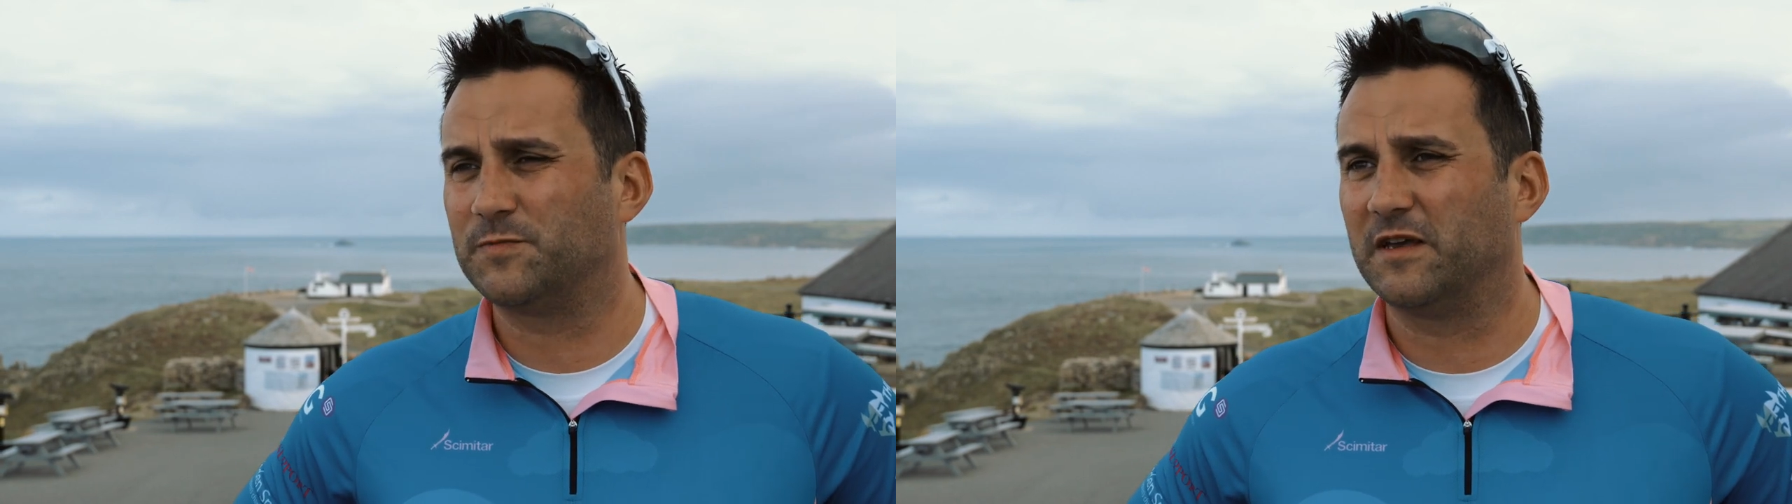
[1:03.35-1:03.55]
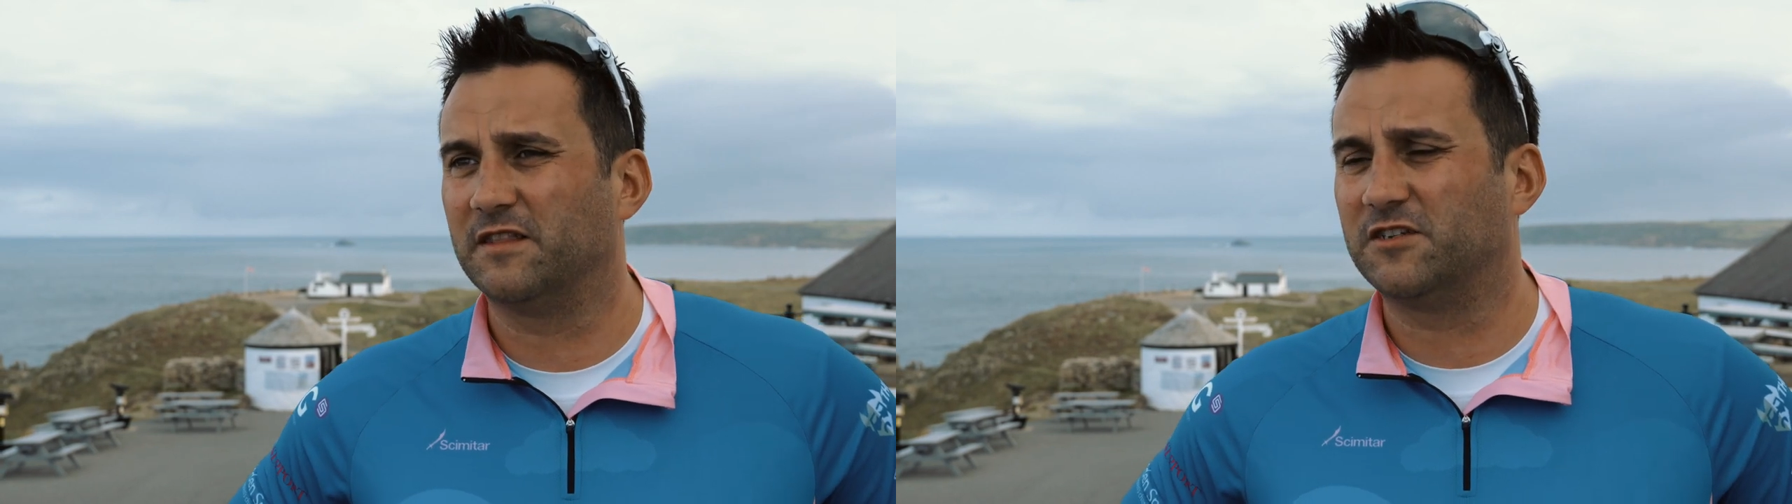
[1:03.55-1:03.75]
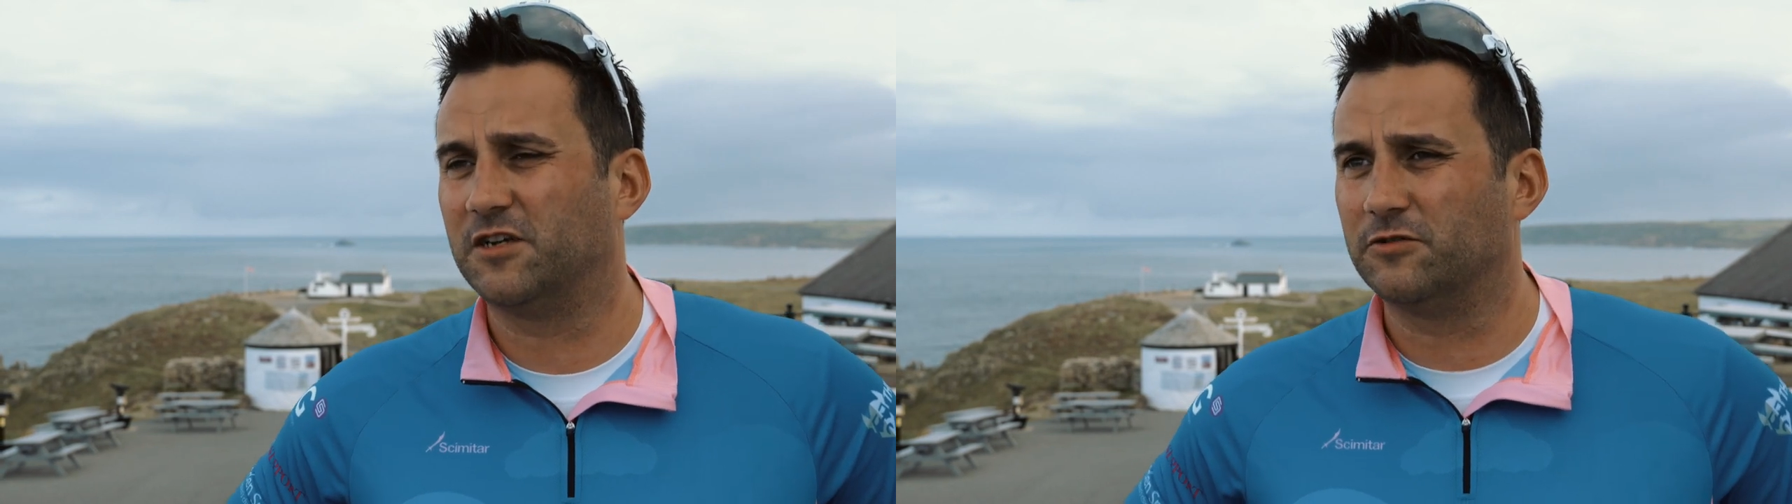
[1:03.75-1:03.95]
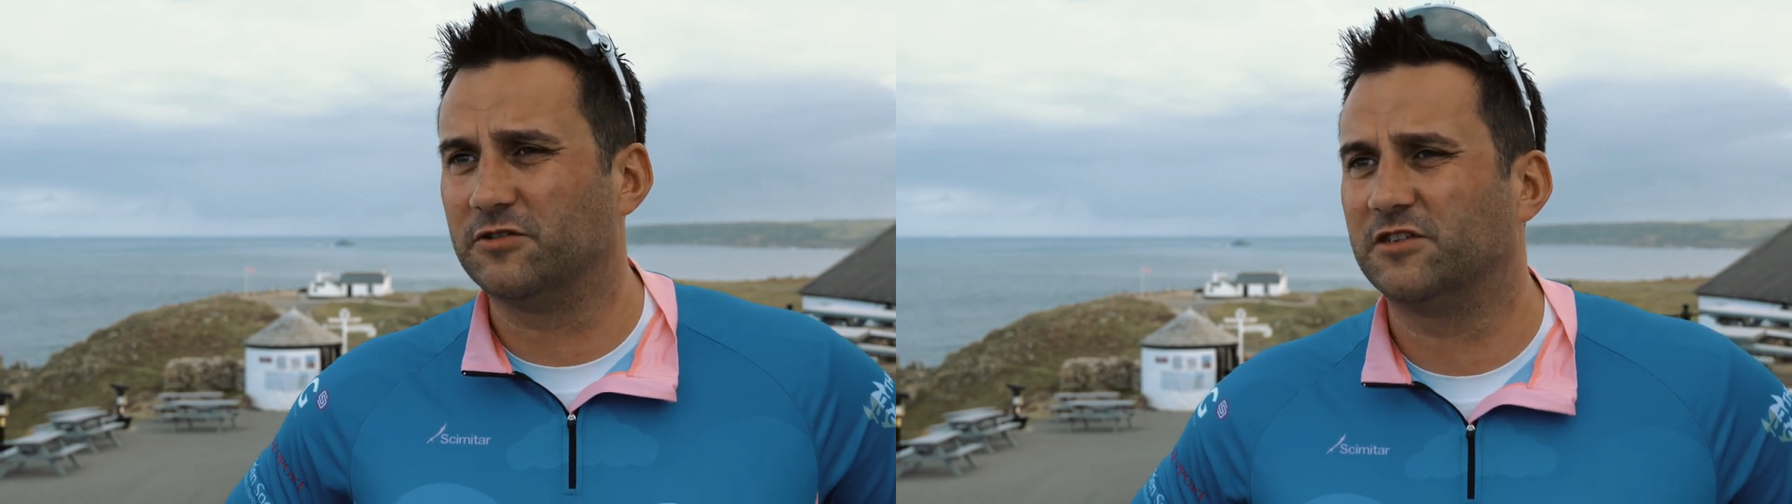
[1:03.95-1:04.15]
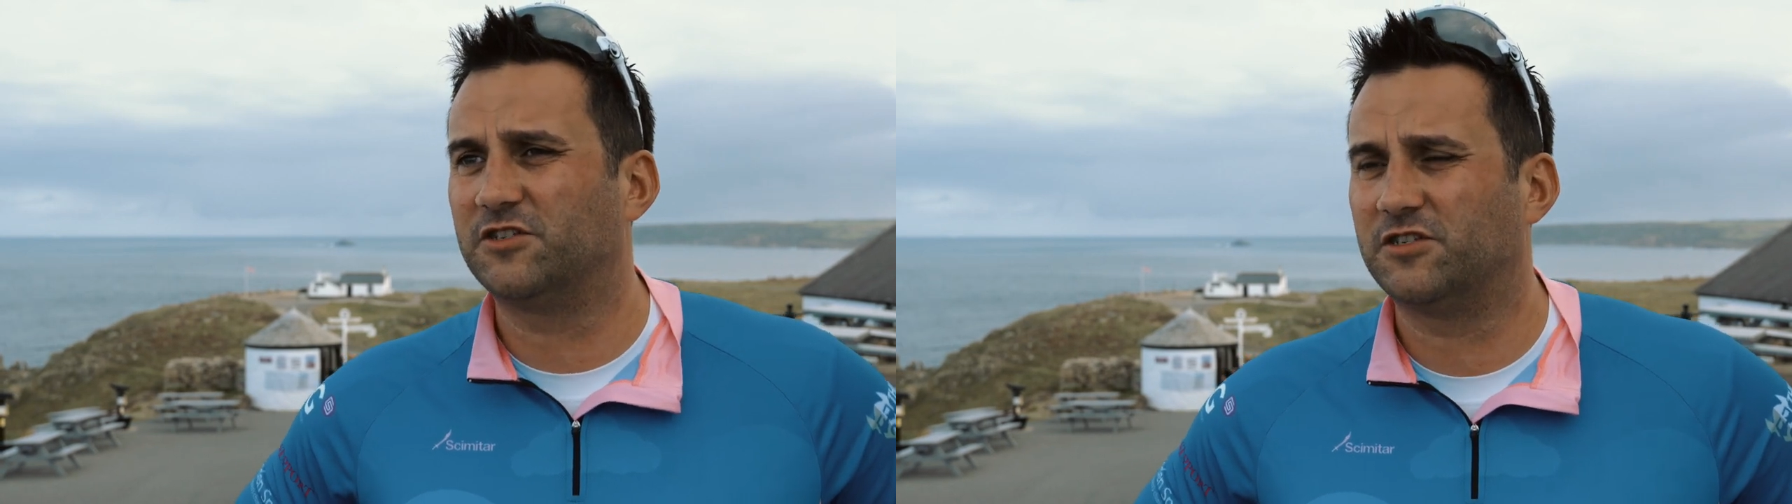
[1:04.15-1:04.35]
being the
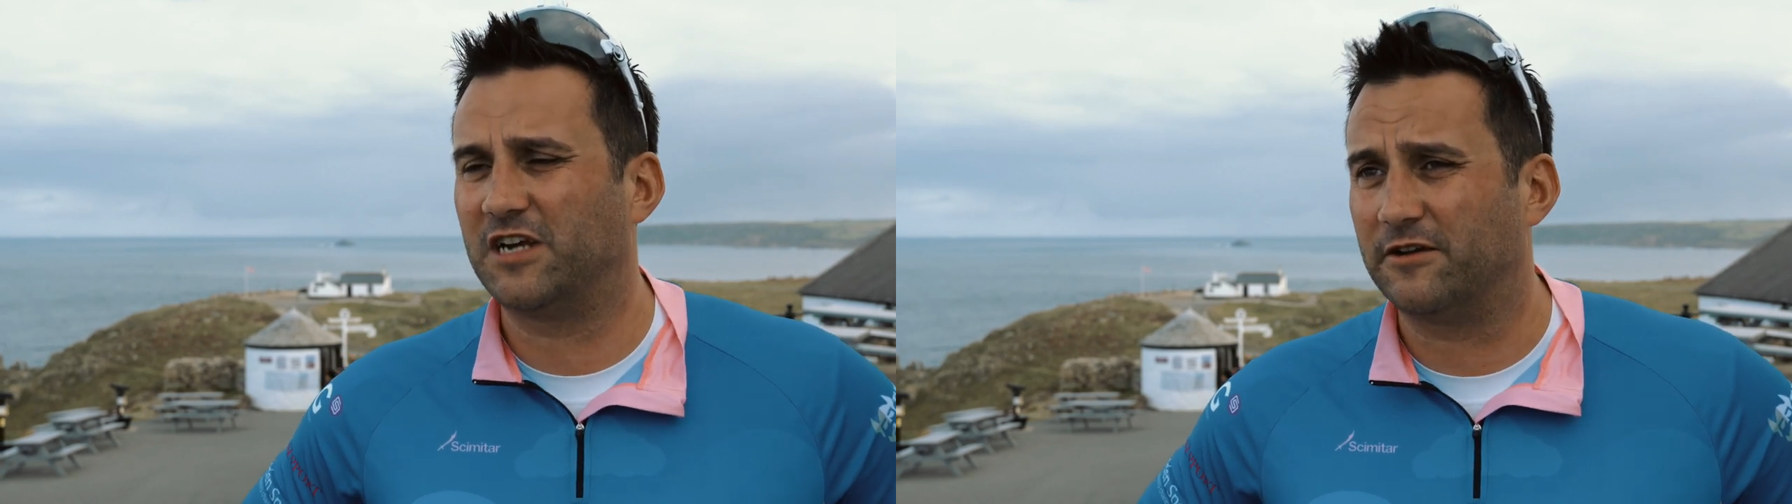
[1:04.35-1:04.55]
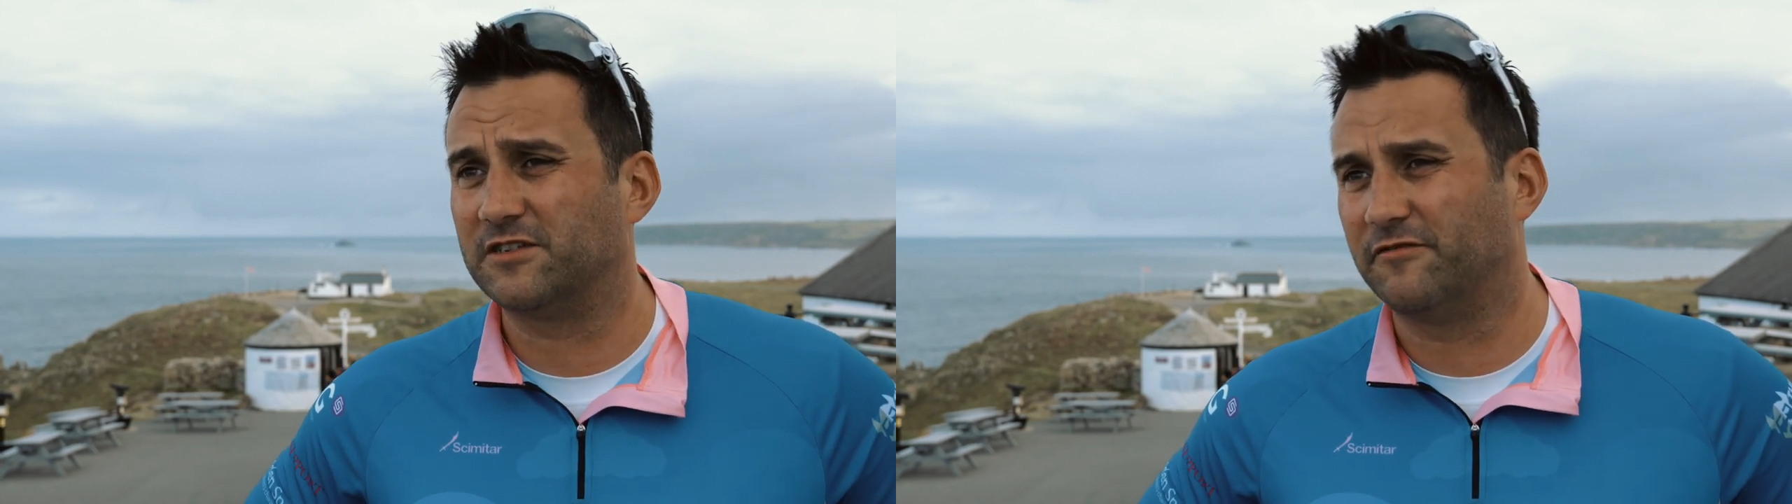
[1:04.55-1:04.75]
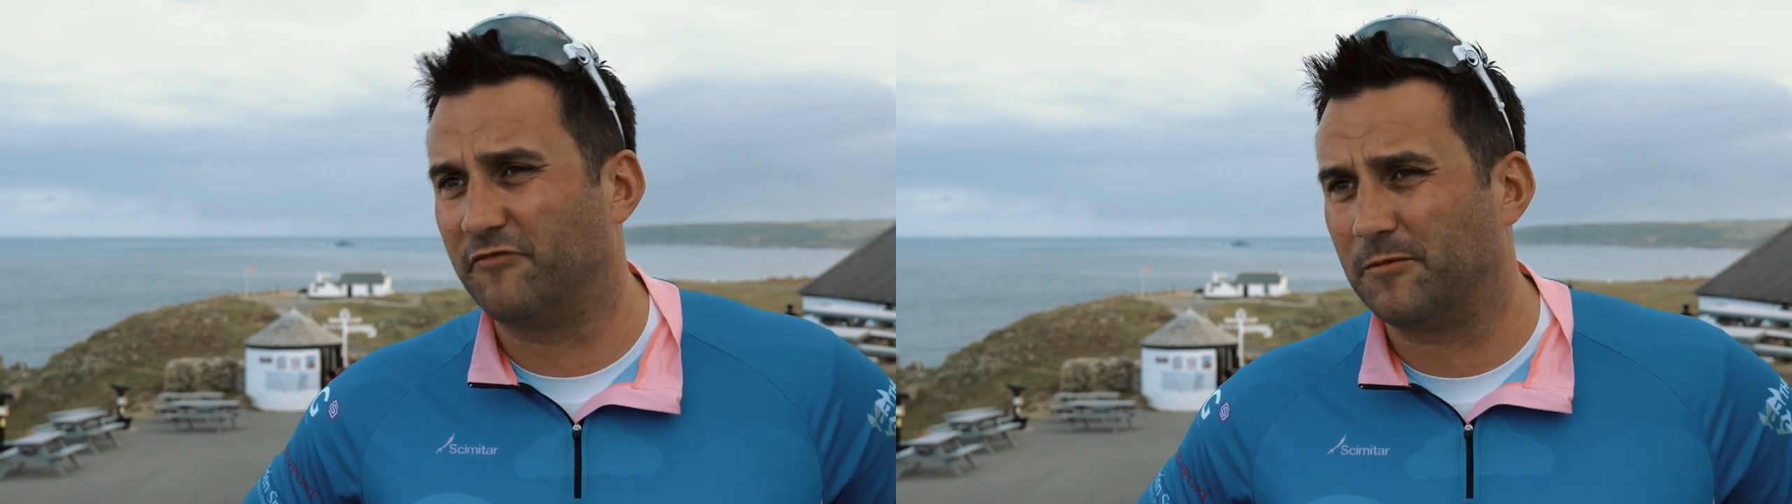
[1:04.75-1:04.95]
children's charity of